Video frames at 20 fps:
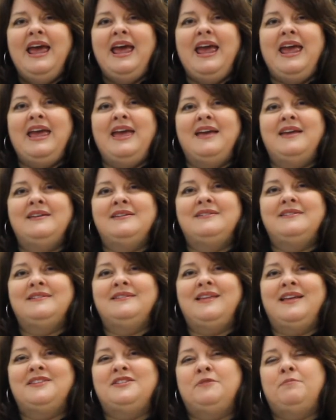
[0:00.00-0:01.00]
And
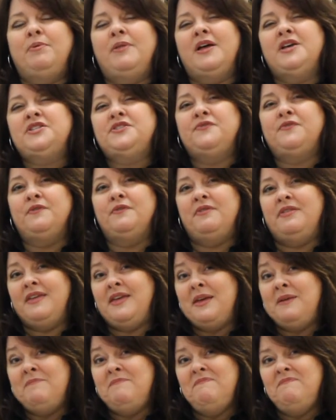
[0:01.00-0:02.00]
that's a plus for
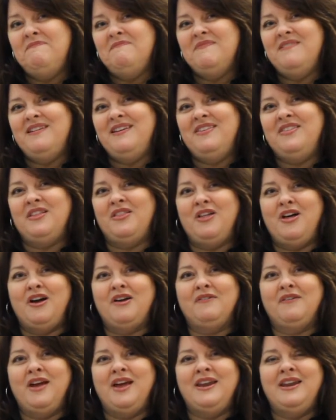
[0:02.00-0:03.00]
them in the
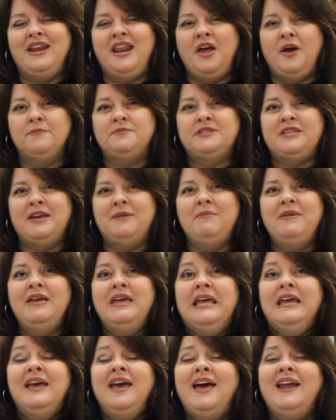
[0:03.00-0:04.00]
long run. It helps them.
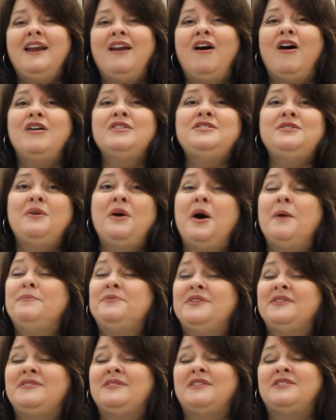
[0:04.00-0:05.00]
And it also
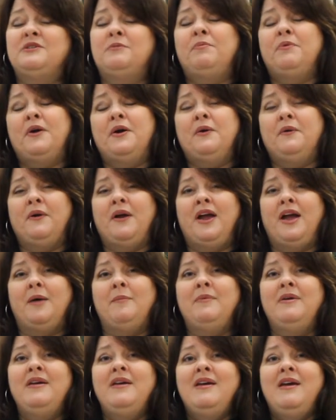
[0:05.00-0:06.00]
helps us as a
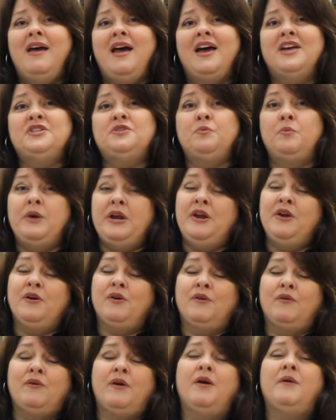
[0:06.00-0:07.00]
program as we
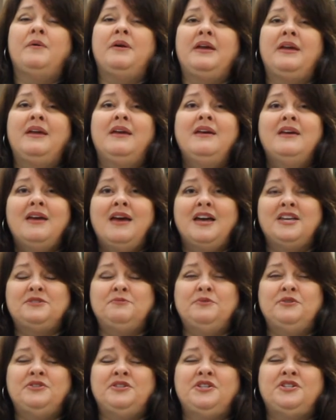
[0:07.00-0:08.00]
are growing as
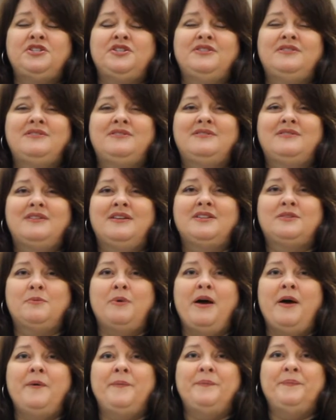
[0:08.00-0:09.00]
musicians as
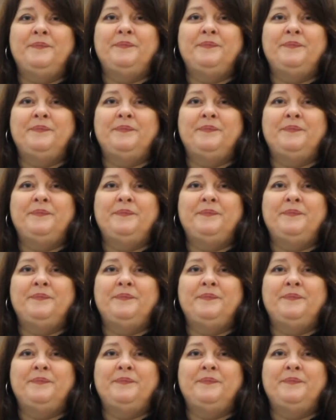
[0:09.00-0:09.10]
well.